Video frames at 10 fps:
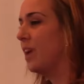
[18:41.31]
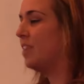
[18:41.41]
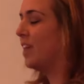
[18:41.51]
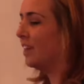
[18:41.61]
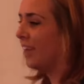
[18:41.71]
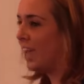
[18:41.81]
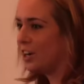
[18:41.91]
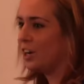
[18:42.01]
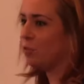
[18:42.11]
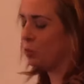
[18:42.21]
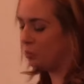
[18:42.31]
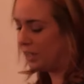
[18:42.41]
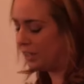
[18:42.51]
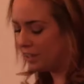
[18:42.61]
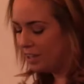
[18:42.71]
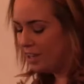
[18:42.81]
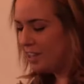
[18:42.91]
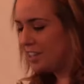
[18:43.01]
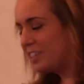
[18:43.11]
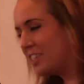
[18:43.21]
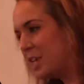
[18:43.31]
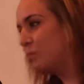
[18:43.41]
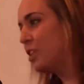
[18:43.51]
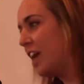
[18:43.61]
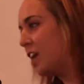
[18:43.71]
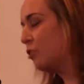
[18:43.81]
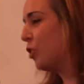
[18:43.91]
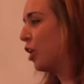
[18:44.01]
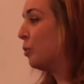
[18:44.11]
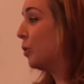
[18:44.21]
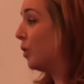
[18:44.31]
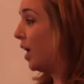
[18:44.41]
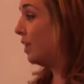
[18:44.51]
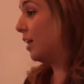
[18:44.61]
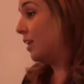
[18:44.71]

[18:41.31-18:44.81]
And then later it will be deemed non credible, and